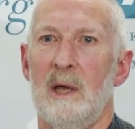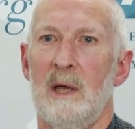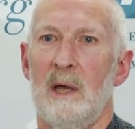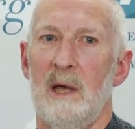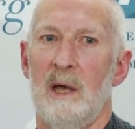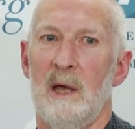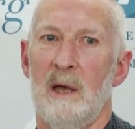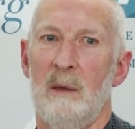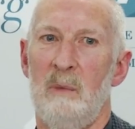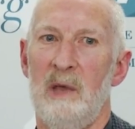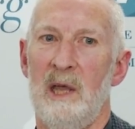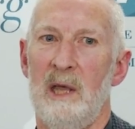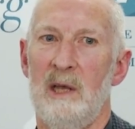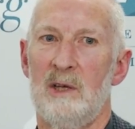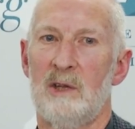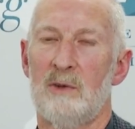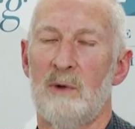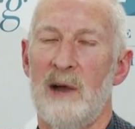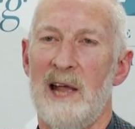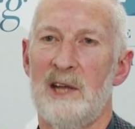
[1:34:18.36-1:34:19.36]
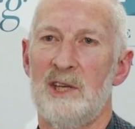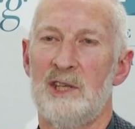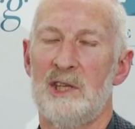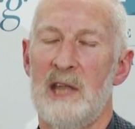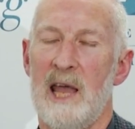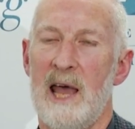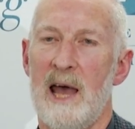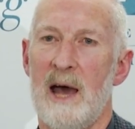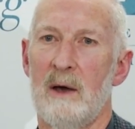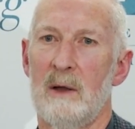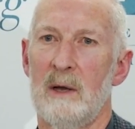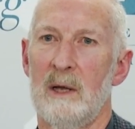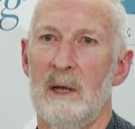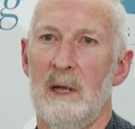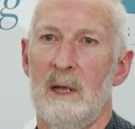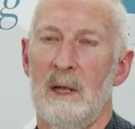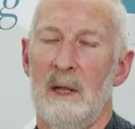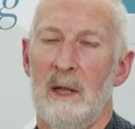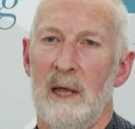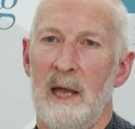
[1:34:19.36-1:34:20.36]
uh, being thrashed out.
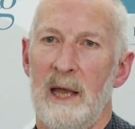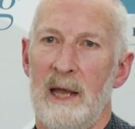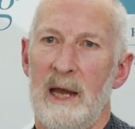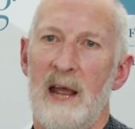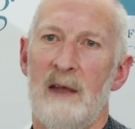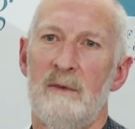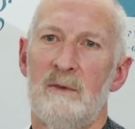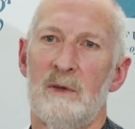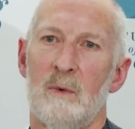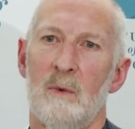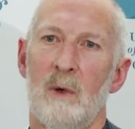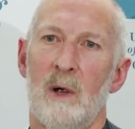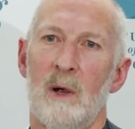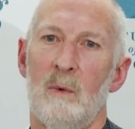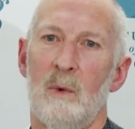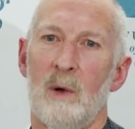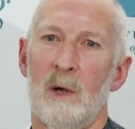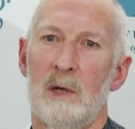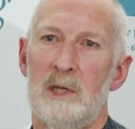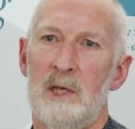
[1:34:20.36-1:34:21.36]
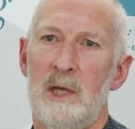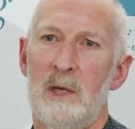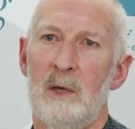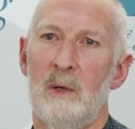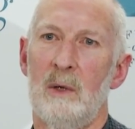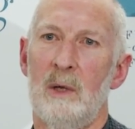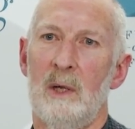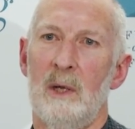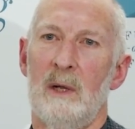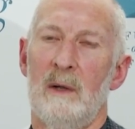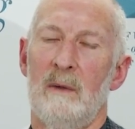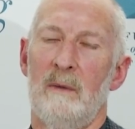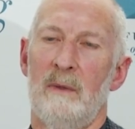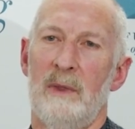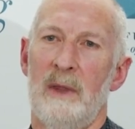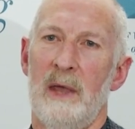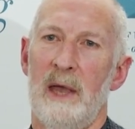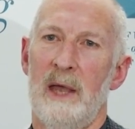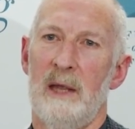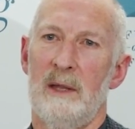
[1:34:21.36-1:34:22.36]
And after World War II,
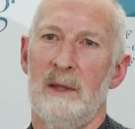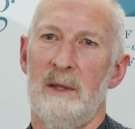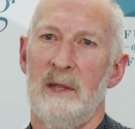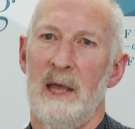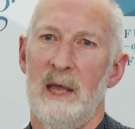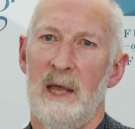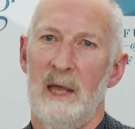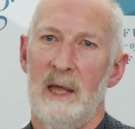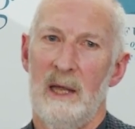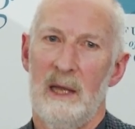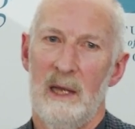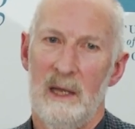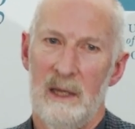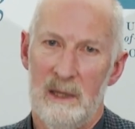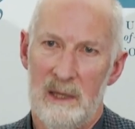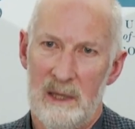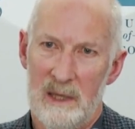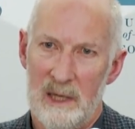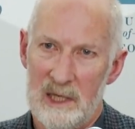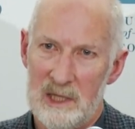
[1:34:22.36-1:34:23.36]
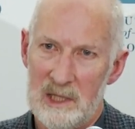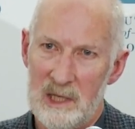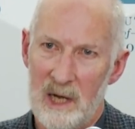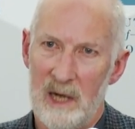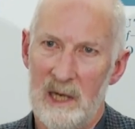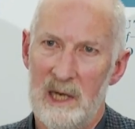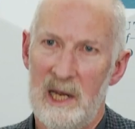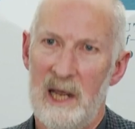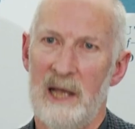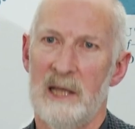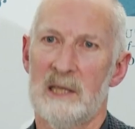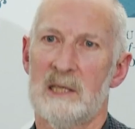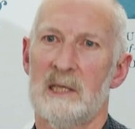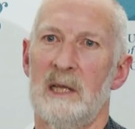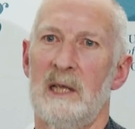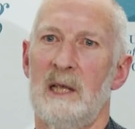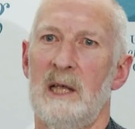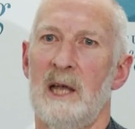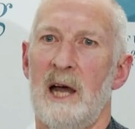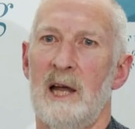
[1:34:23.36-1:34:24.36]
they they they started
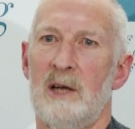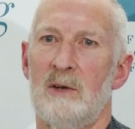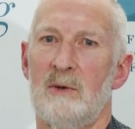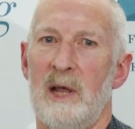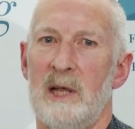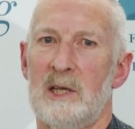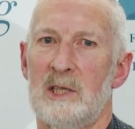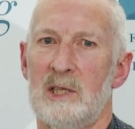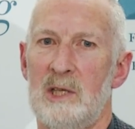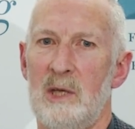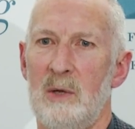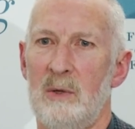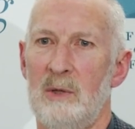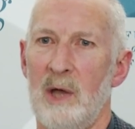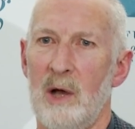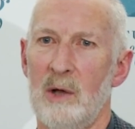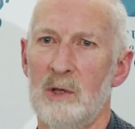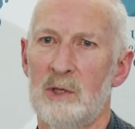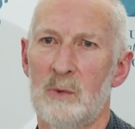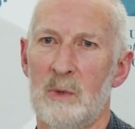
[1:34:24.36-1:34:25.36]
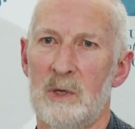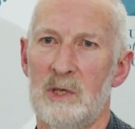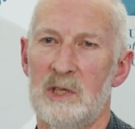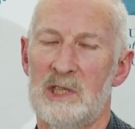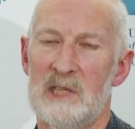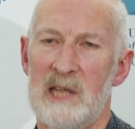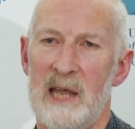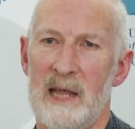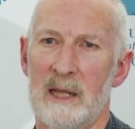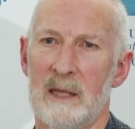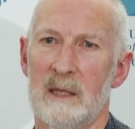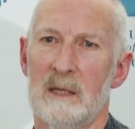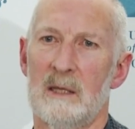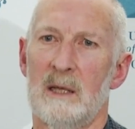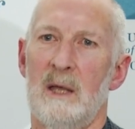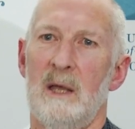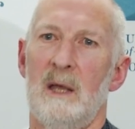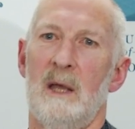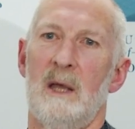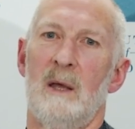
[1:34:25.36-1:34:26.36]
canceling contracts too. Those were settled
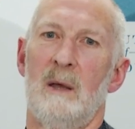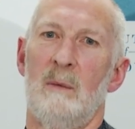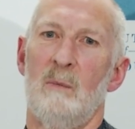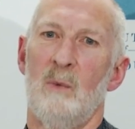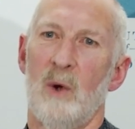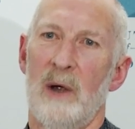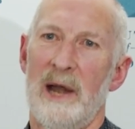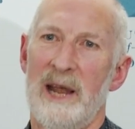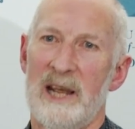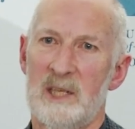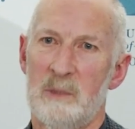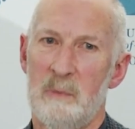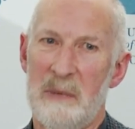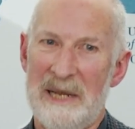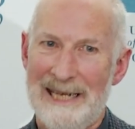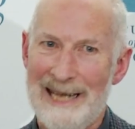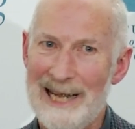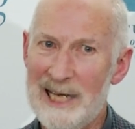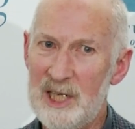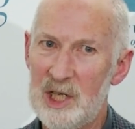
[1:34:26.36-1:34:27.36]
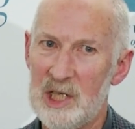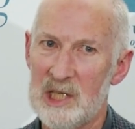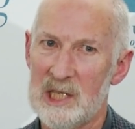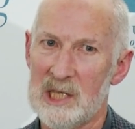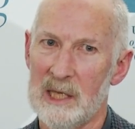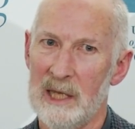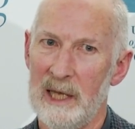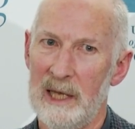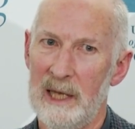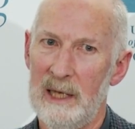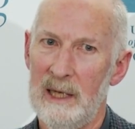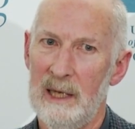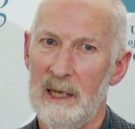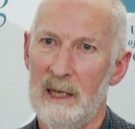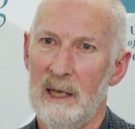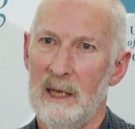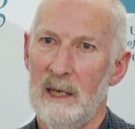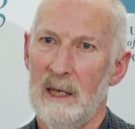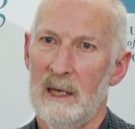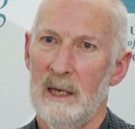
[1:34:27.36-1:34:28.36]
more expeditiously.
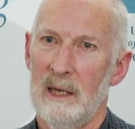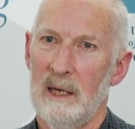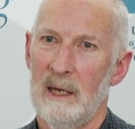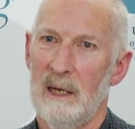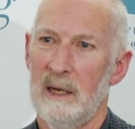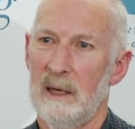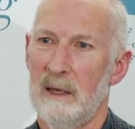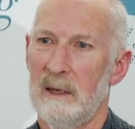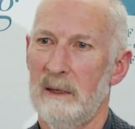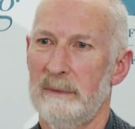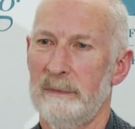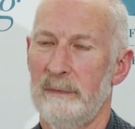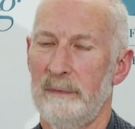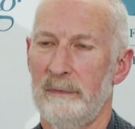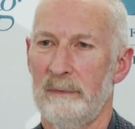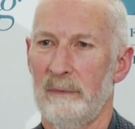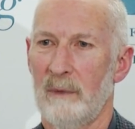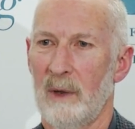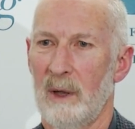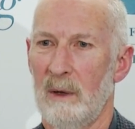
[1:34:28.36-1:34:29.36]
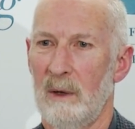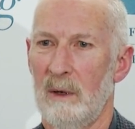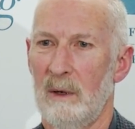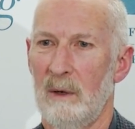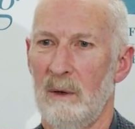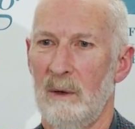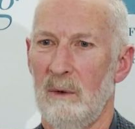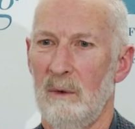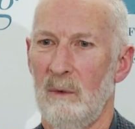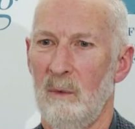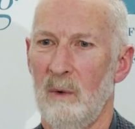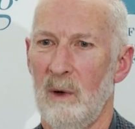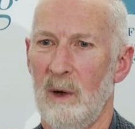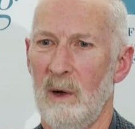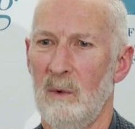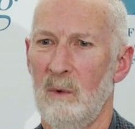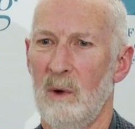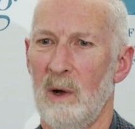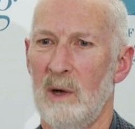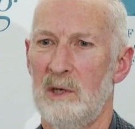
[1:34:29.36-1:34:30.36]
Uh, uh
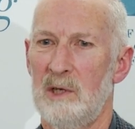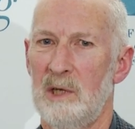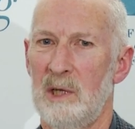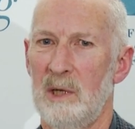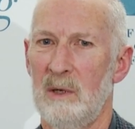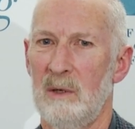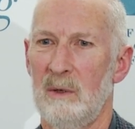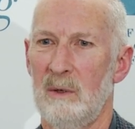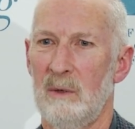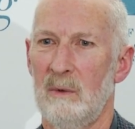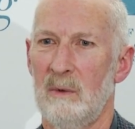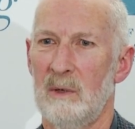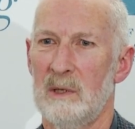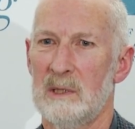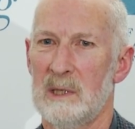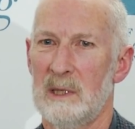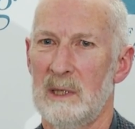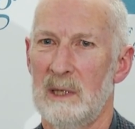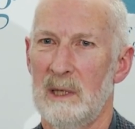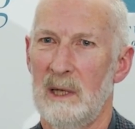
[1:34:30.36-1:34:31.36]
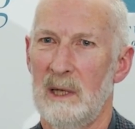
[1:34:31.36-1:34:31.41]
World War II was,